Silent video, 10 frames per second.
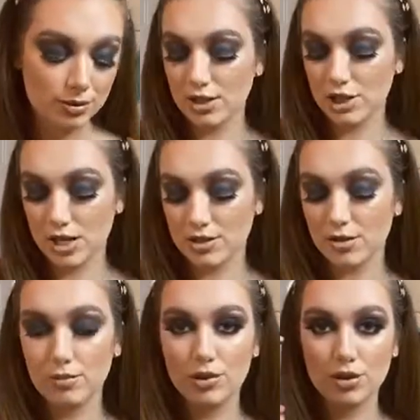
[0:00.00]
Jessup
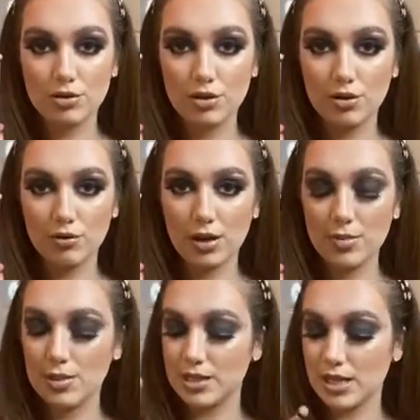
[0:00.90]
223
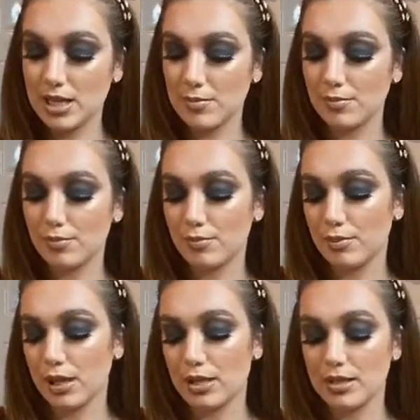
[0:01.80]
Petite
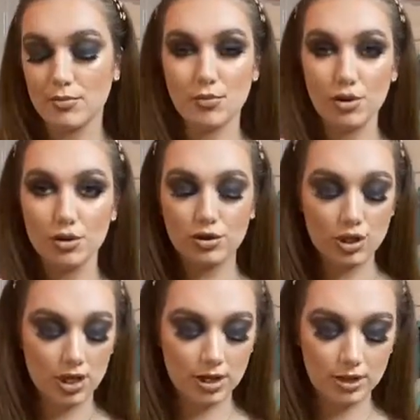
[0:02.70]
blending brush,
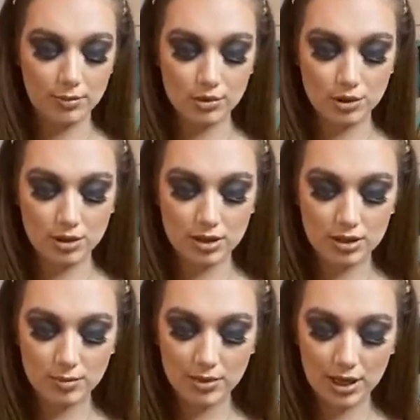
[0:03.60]
and I'm just going to
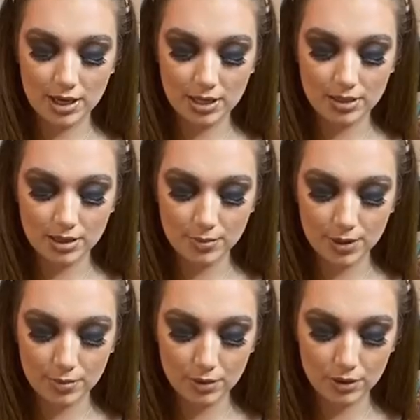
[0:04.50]
dip that into the
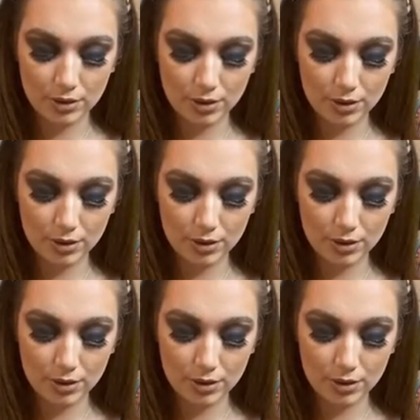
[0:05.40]
pigment.